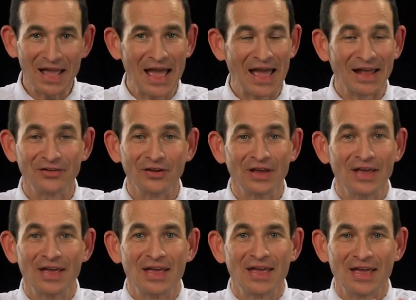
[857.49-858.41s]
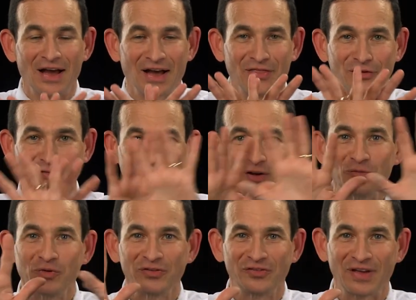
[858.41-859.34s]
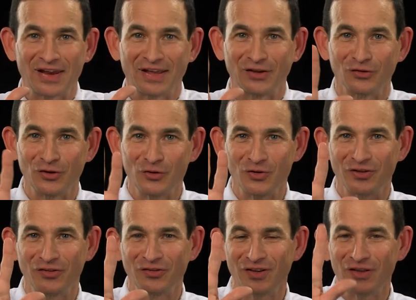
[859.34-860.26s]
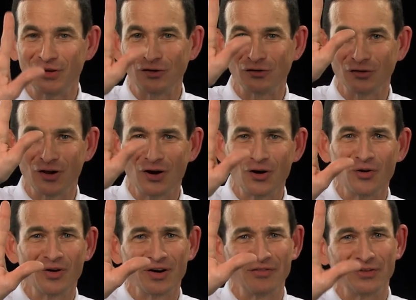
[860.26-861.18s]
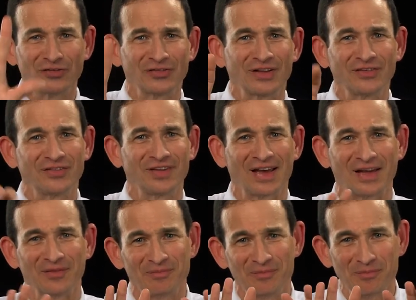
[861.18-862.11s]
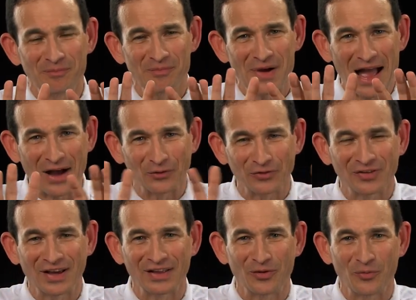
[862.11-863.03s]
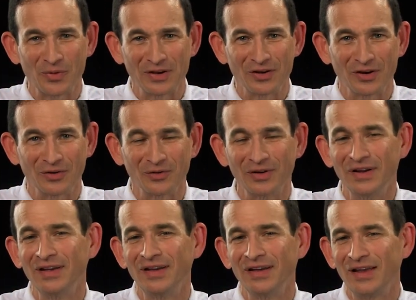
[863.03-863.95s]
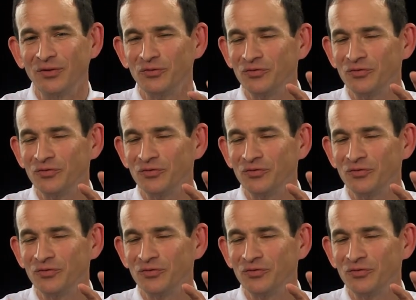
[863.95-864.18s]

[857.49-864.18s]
and uh, the sun was setting, so you could see the glow of the sunset outside the window. And it